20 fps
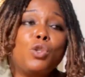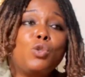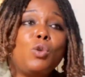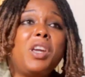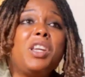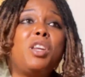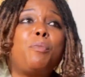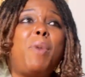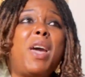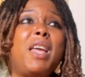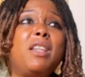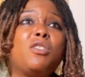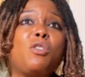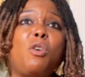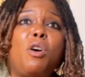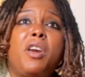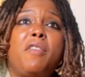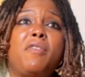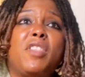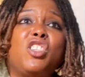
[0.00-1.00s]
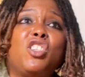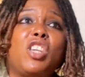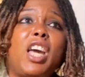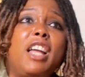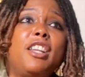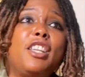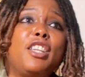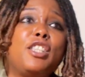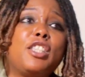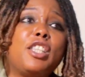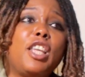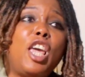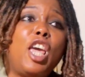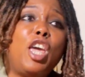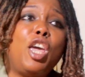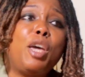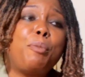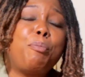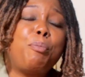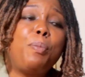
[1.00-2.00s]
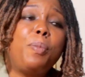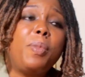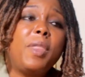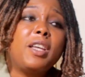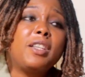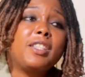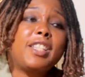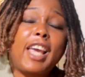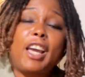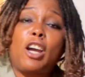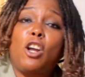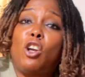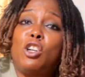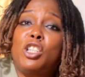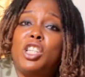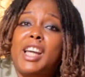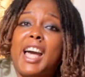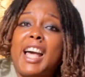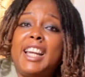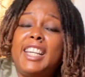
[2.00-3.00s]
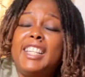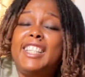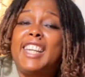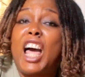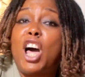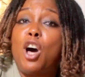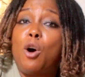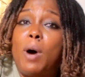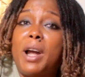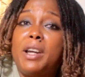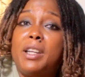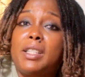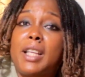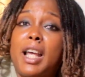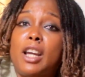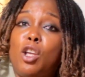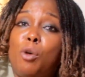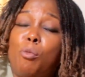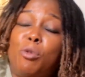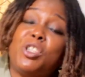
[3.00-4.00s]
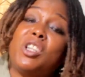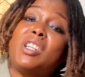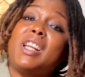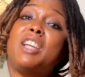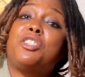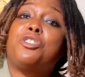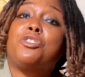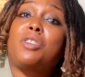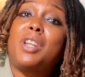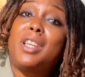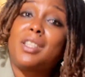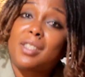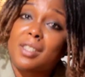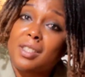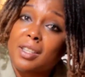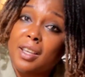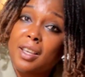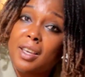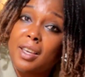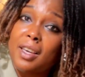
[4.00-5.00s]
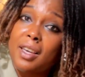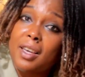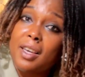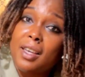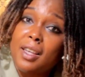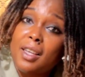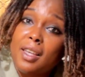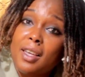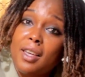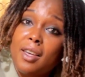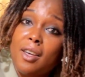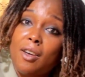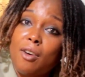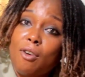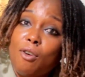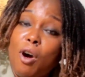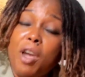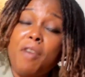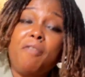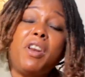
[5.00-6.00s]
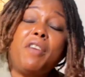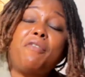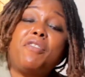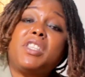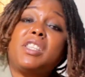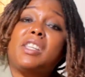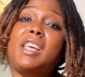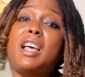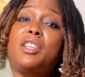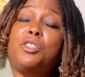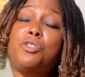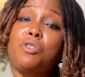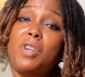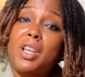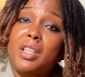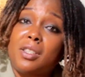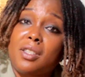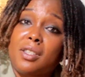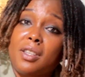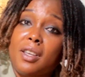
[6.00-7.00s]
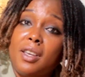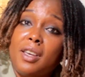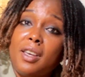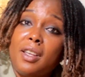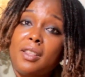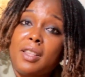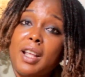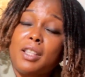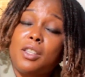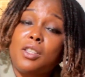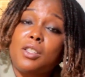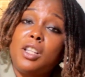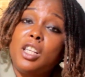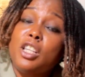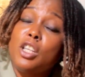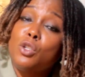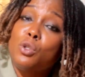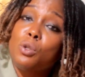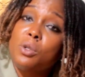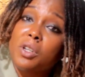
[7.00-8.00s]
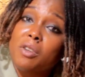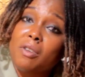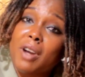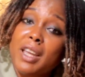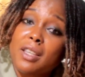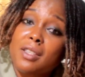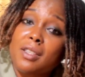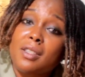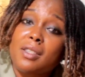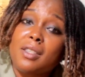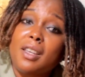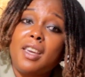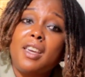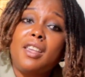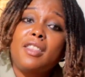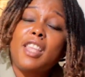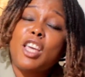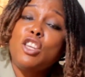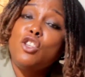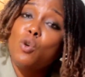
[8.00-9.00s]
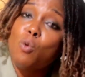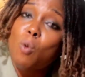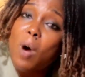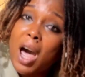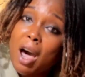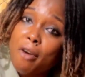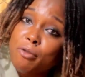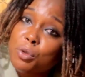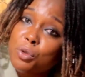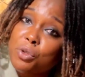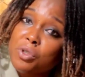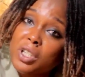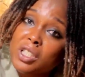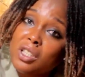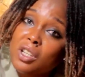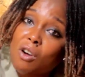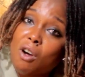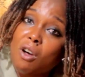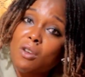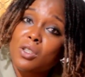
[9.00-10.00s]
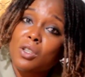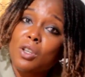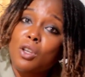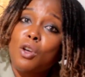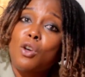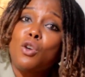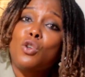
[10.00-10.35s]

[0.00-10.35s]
So it depends. Or if the child is psychologically down and is an emotional stress, or even a physical stress that is leading to the crisis, then you will have to treat the cause.